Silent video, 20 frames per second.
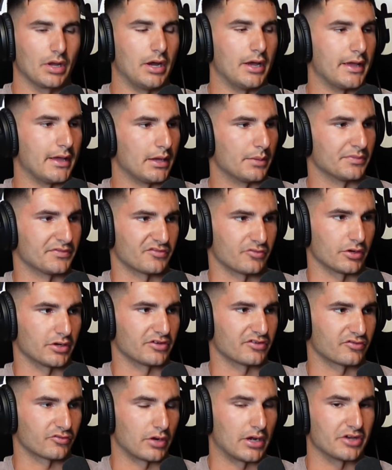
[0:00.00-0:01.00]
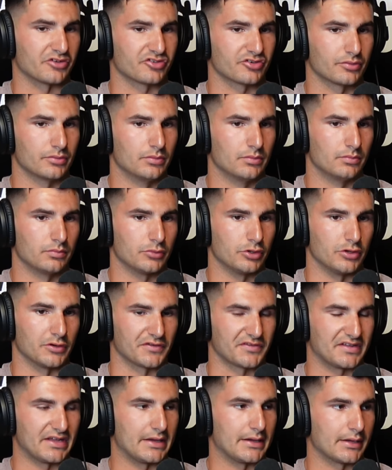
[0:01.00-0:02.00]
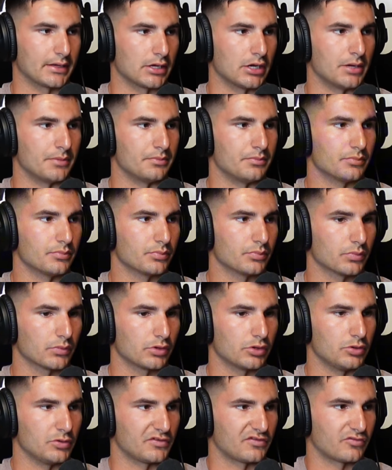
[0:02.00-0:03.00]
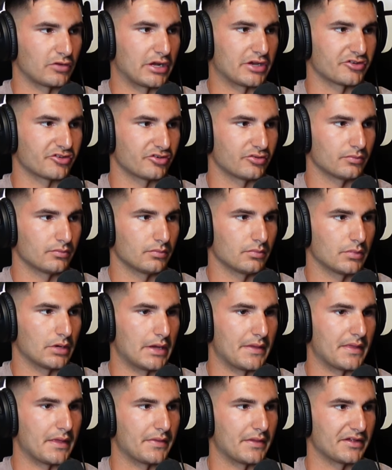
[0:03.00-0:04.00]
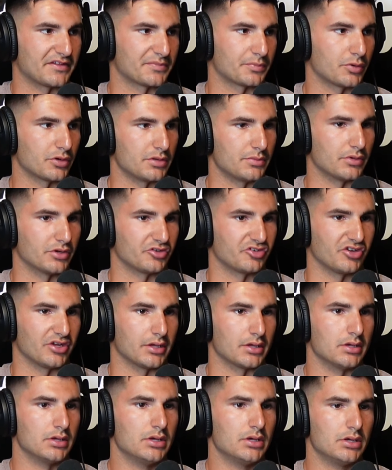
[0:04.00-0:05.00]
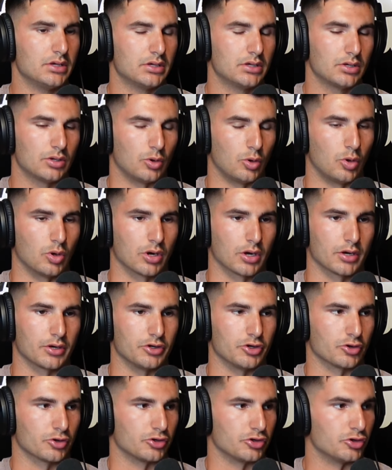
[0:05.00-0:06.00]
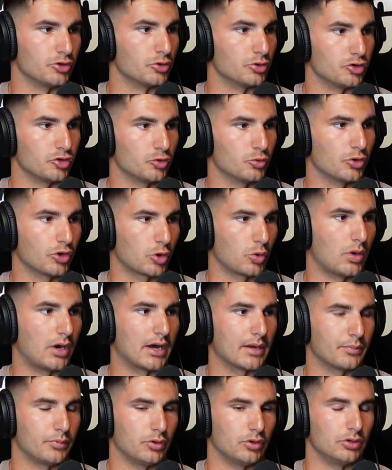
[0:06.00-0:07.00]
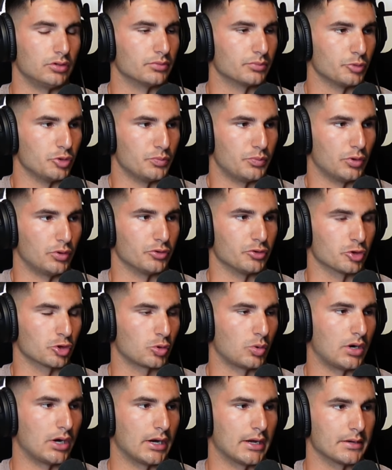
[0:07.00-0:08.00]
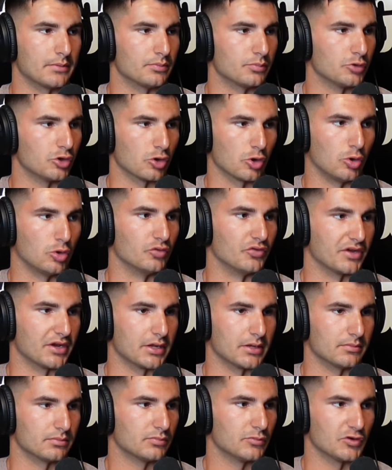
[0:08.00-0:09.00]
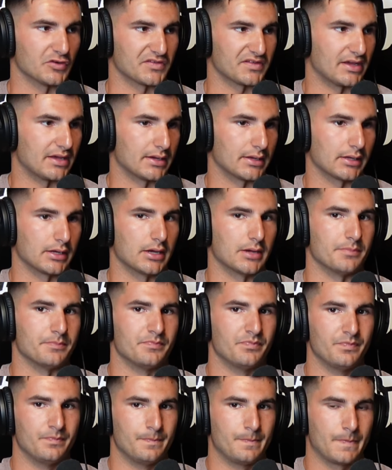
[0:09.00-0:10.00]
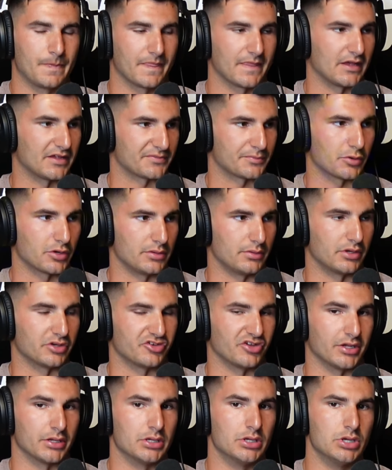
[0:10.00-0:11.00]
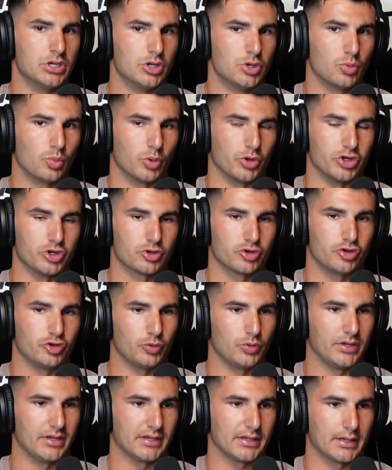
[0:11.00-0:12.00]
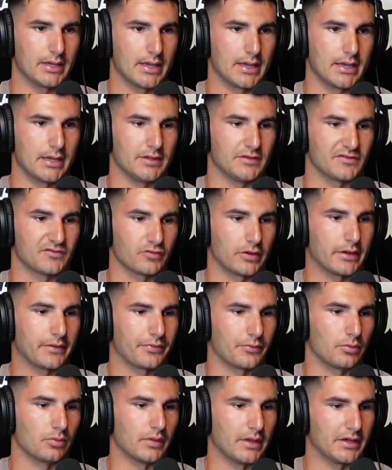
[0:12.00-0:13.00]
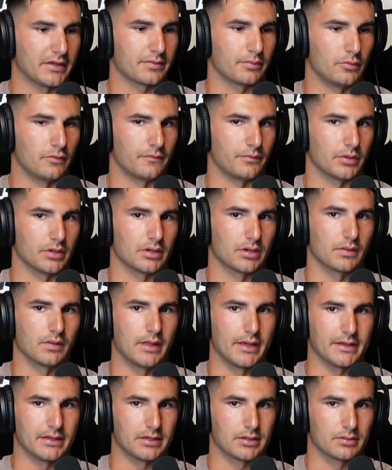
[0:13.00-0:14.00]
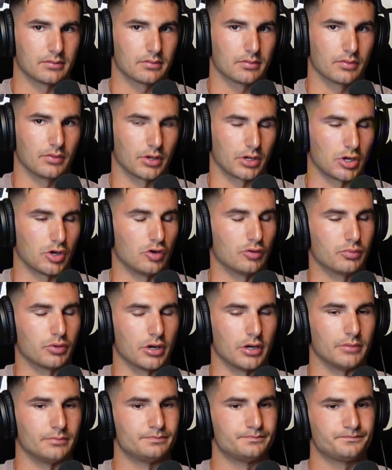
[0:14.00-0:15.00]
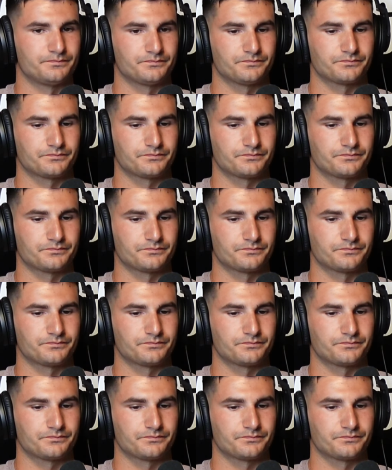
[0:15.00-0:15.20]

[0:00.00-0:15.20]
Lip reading: a hamstring stretch, you're standing up, you stretch, and then that's pretty much it. Or you're doing a quad pull, you pull your quad, you're holding it, you're standing up, and that's pretty much it. When you're doing a strength through length movement like the Cobra,